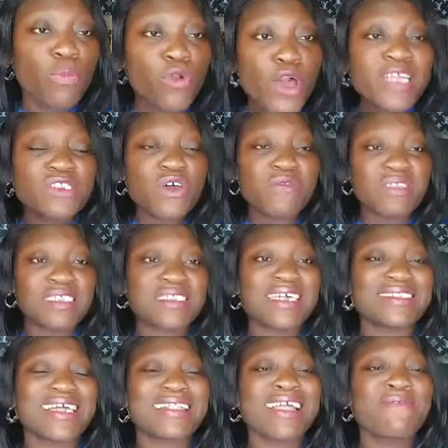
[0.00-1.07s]
Blow it off in the
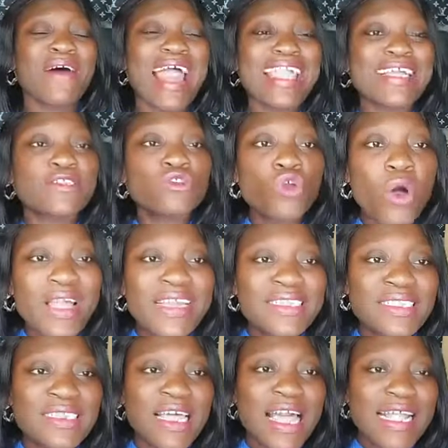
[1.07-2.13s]
sense that never ignore
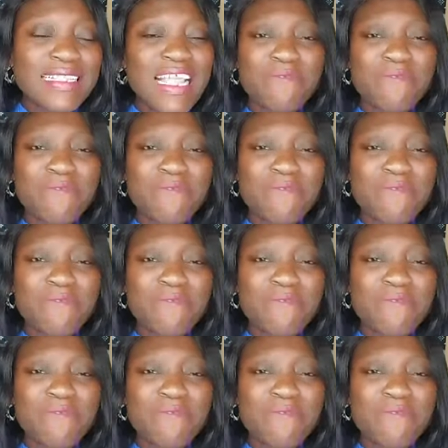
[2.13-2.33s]
it,